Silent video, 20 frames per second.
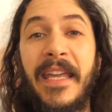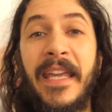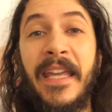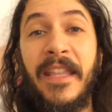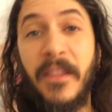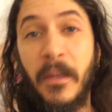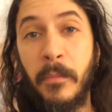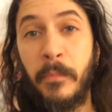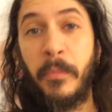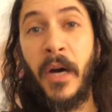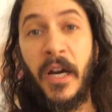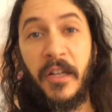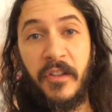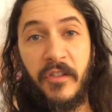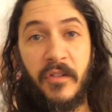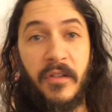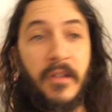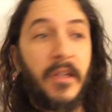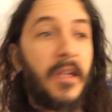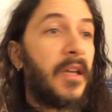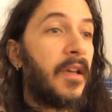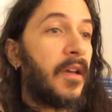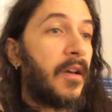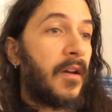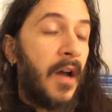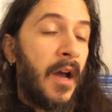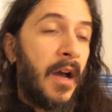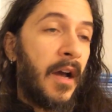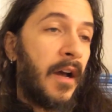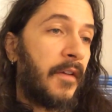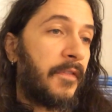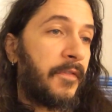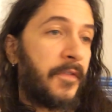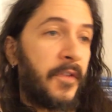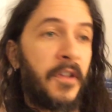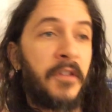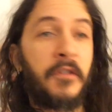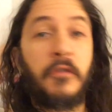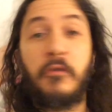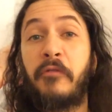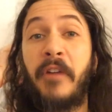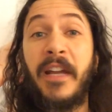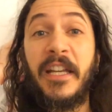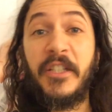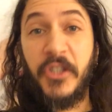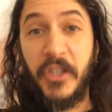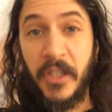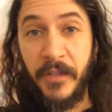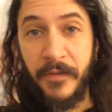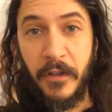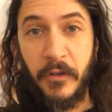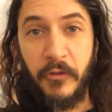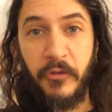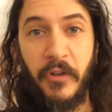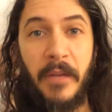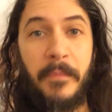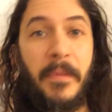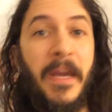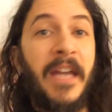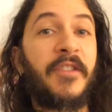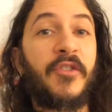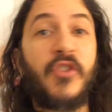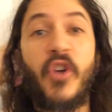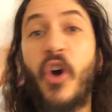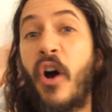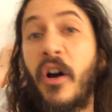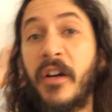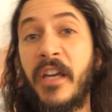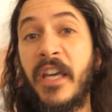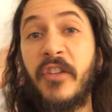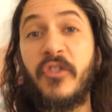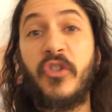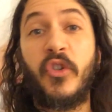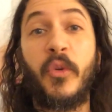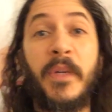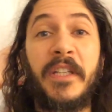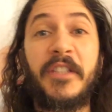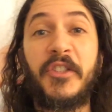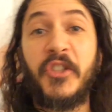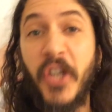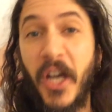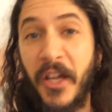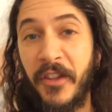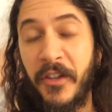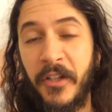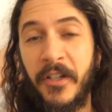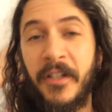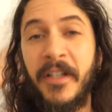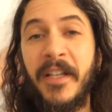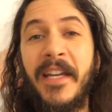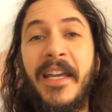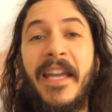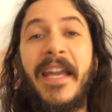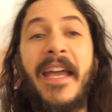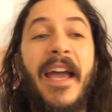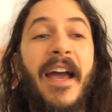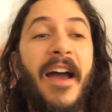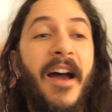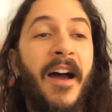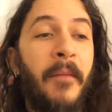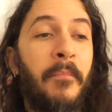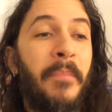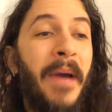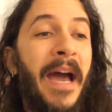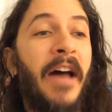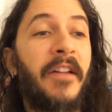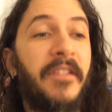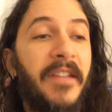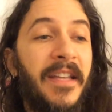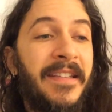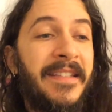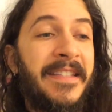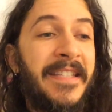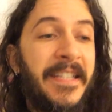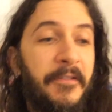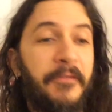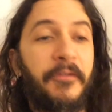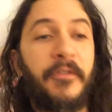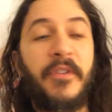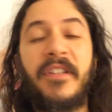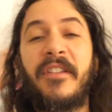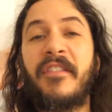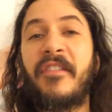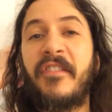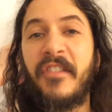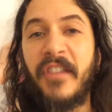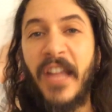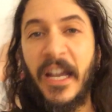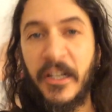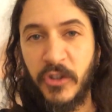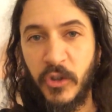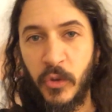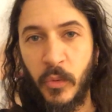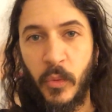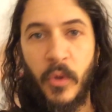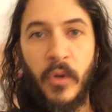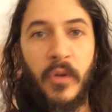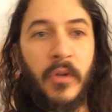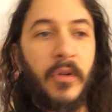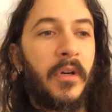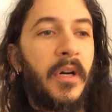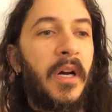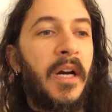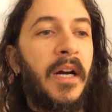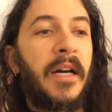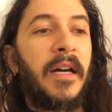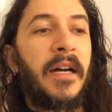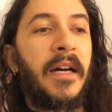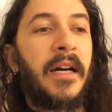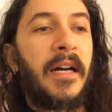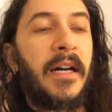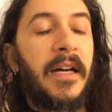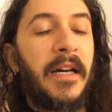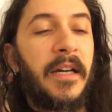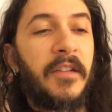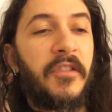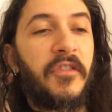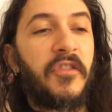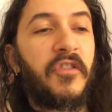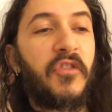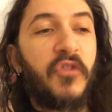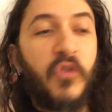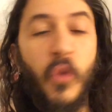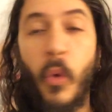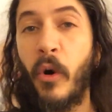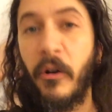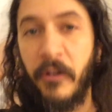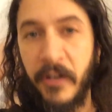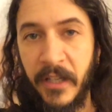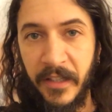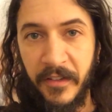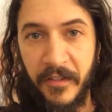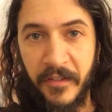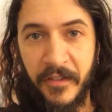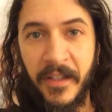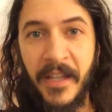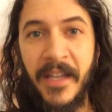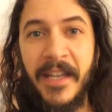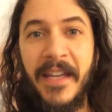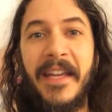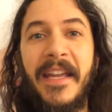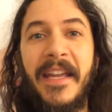in the bus for the duration of the trip, and talking to each other about different sexual stories.